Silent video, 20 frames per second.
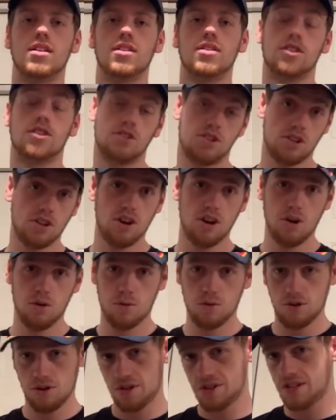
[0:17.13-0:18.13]
The Star
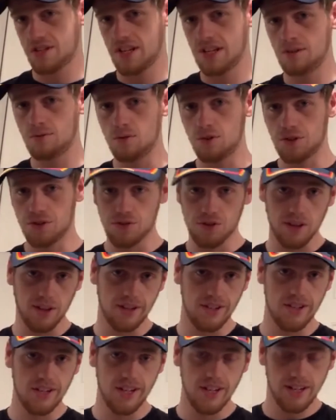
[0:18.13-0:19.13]
Wars sequel
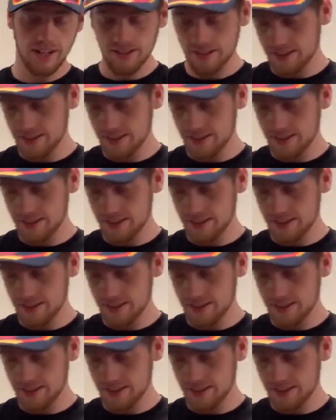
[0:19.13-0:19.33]
trilogy.